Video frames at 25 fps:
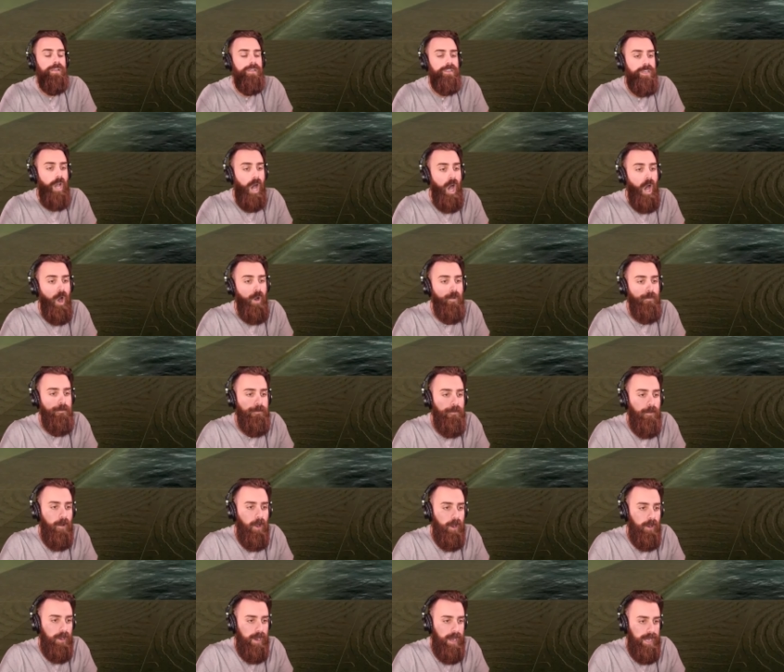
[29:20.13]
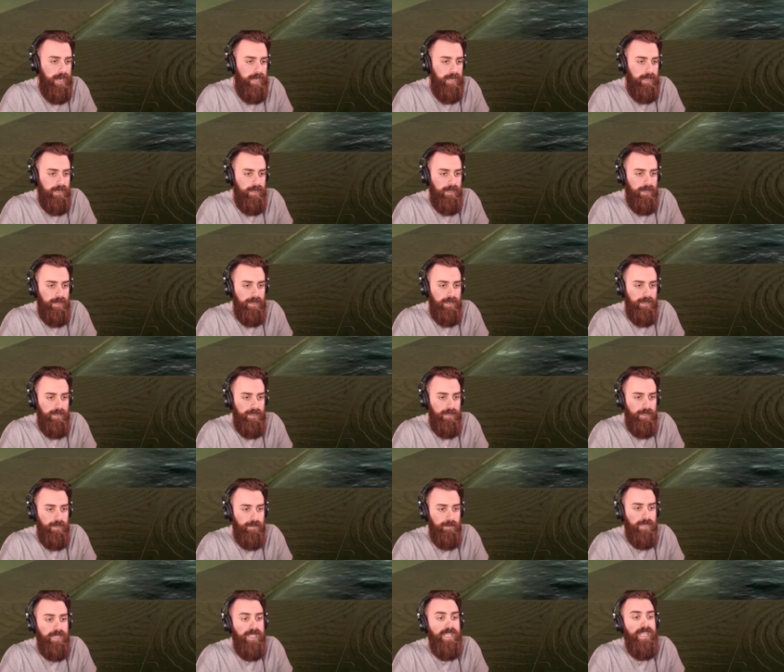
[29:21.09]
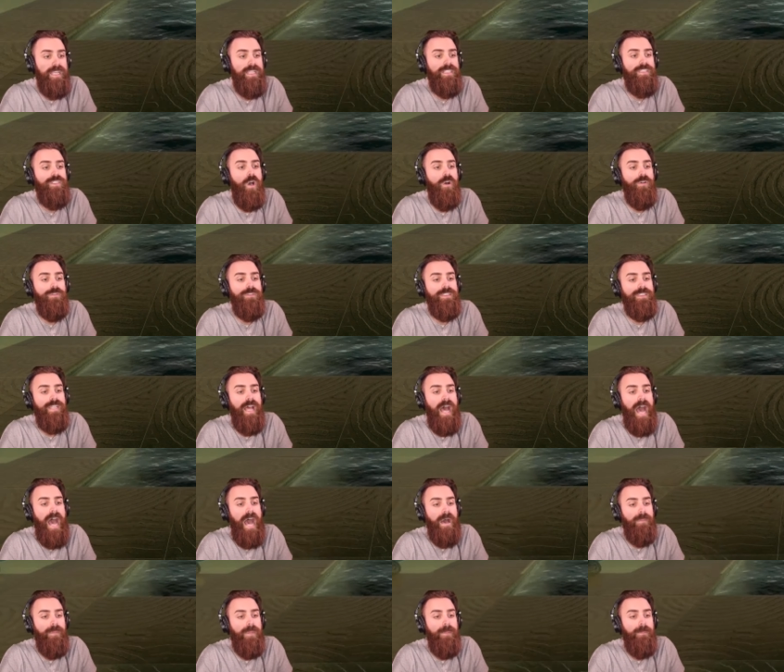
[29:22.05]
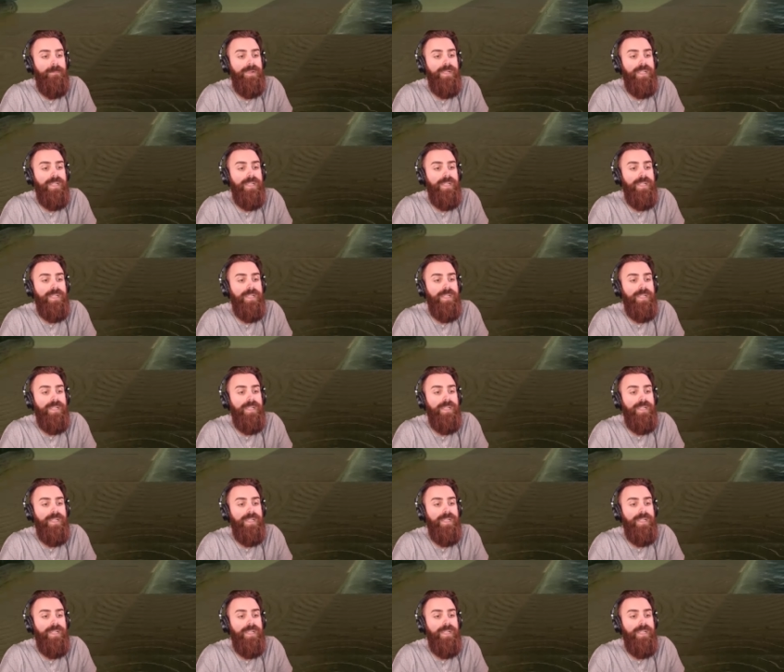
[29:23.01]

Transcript: Go for it! Please don't stop.